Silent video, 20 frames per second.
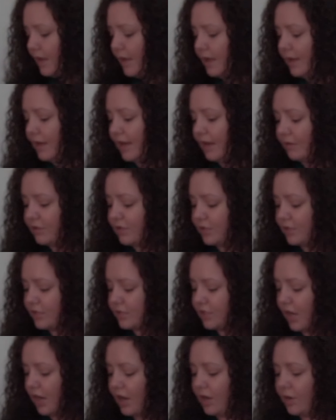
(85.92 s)
Now to
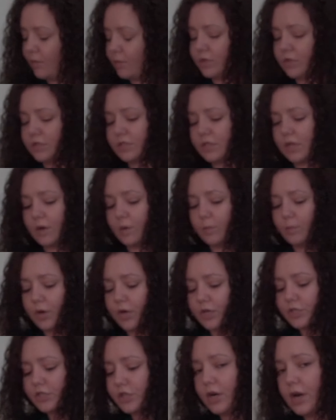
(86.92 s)
start, we're just going to
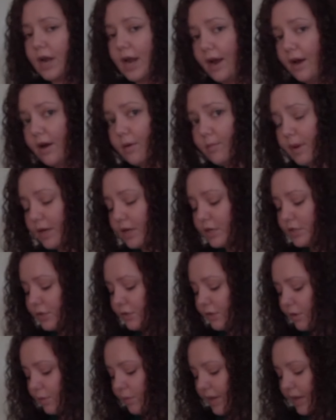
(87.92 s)
brush our hair, make sure
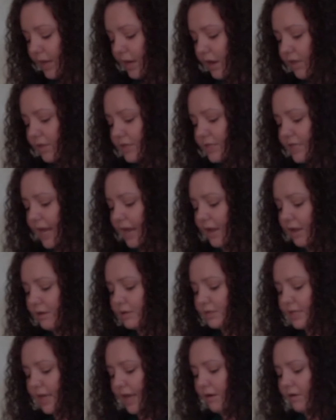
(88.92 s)
that we get all the
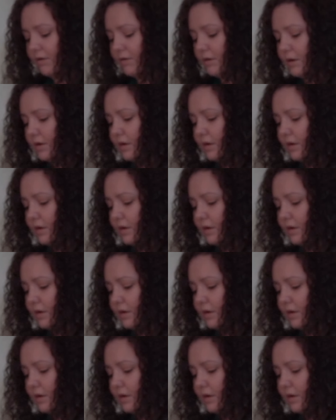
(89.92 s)
tangles out.